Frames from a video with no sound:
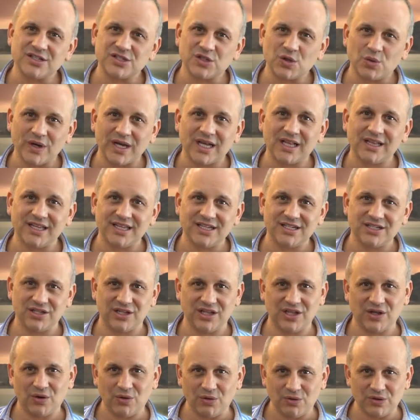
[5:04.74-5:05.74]
as quickly to
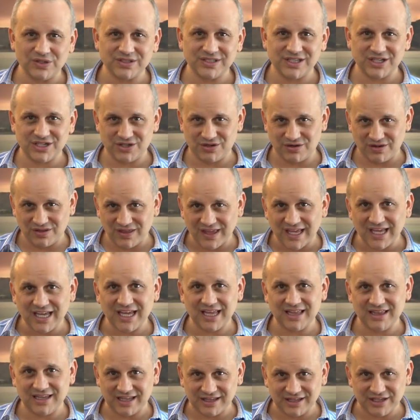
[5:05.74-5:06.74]
the oils that you're
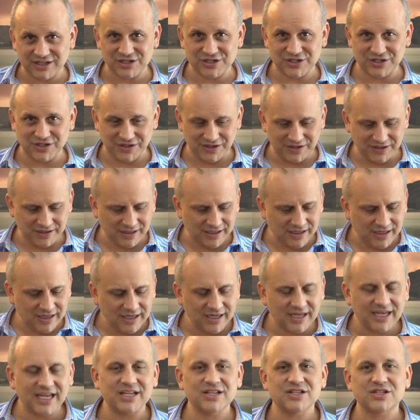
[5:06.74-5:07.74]
thinking that they should.
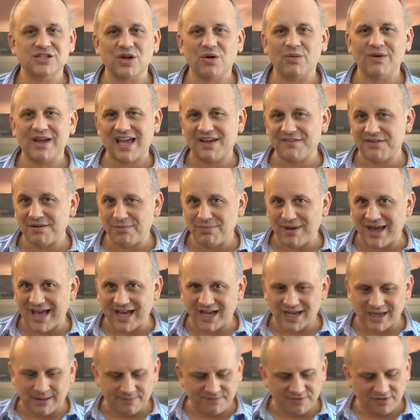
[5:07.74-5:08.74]
And so we have a
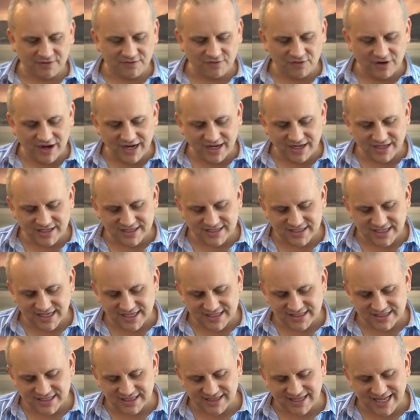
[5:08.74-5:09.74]
backup for
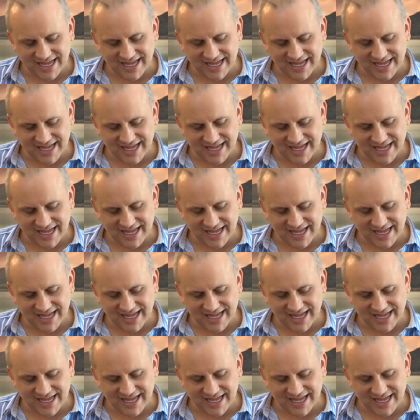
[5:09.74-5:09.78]
frankincense, and